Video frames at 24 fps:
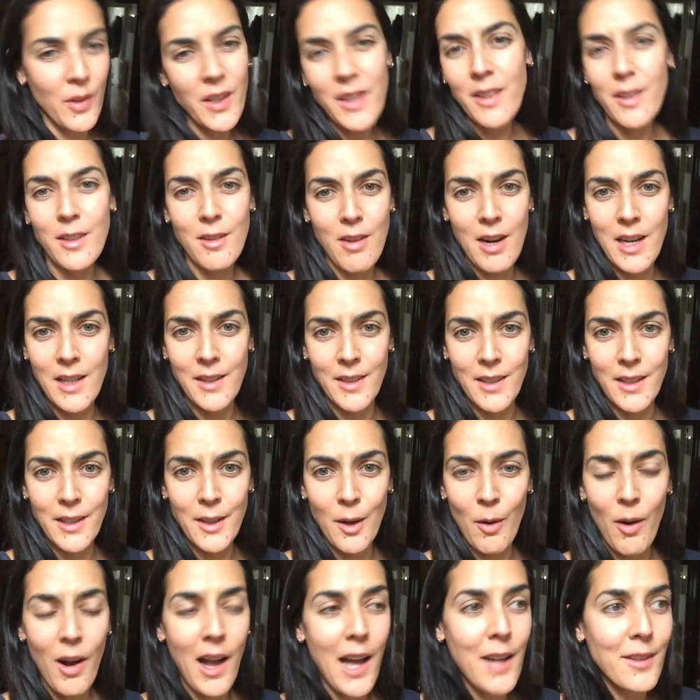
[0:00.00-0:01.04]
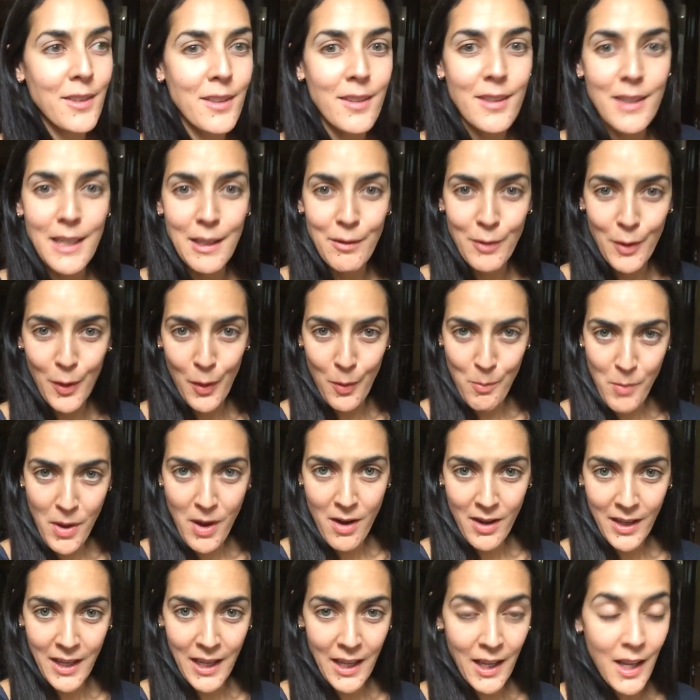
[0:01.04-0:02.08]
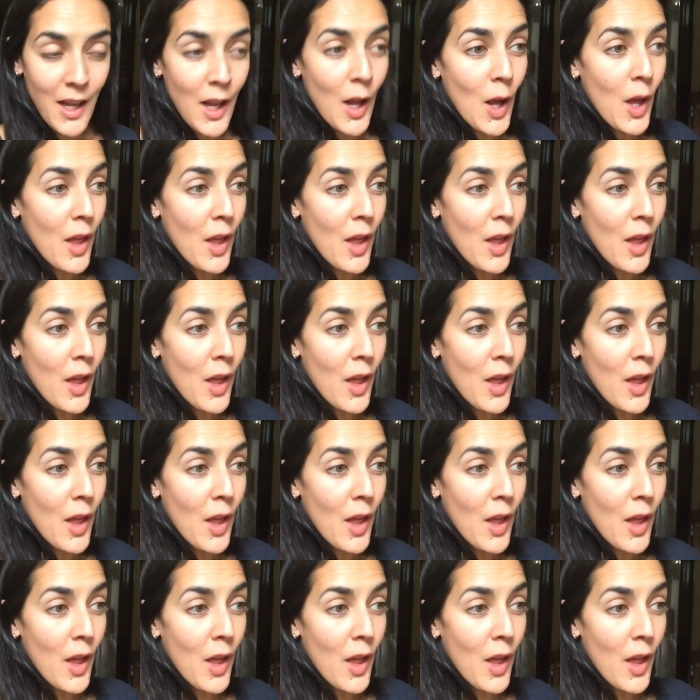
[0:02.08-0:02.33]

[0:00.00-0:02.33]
this is crazy. You know, our house isn't even on the market.